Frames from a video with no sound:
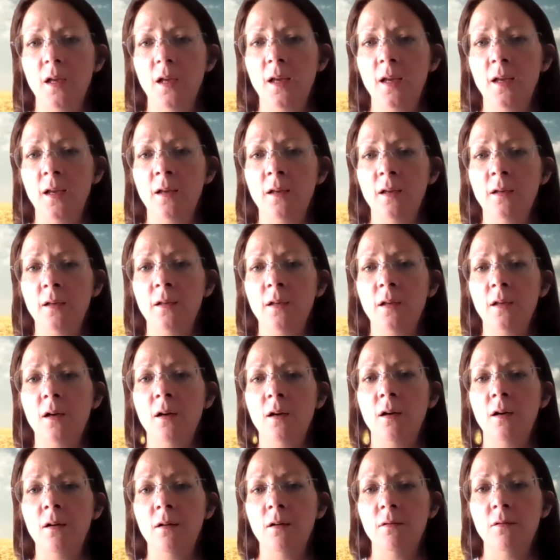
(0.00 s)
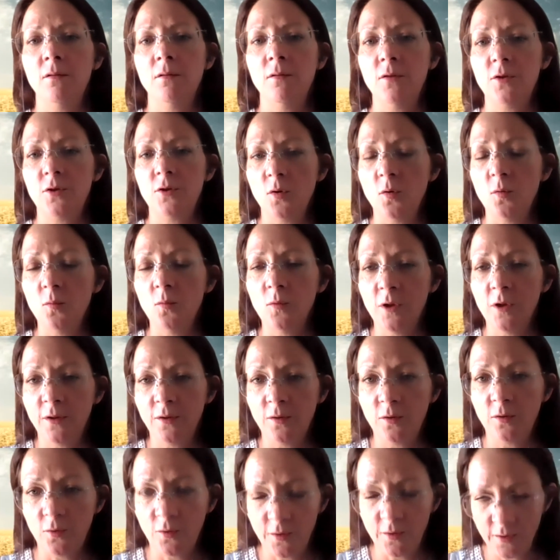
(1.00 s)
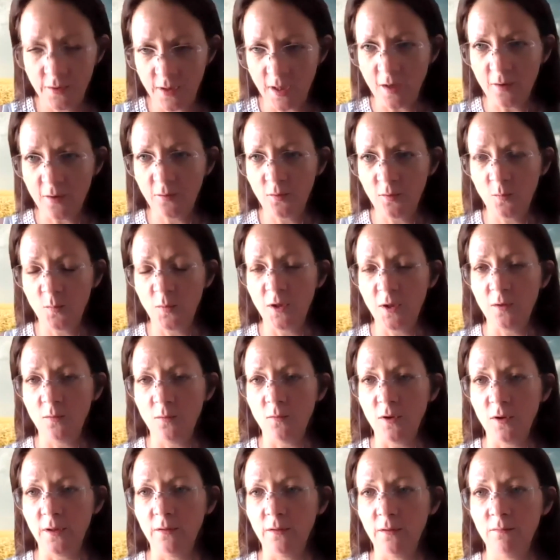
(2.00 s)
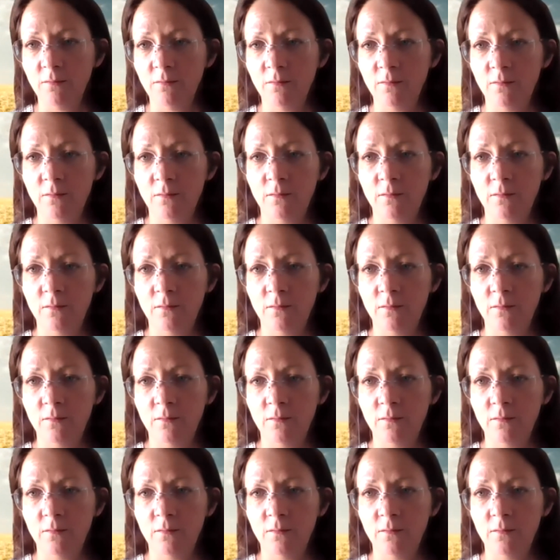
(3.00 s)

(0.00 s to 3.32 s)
and so one turned out to be the one.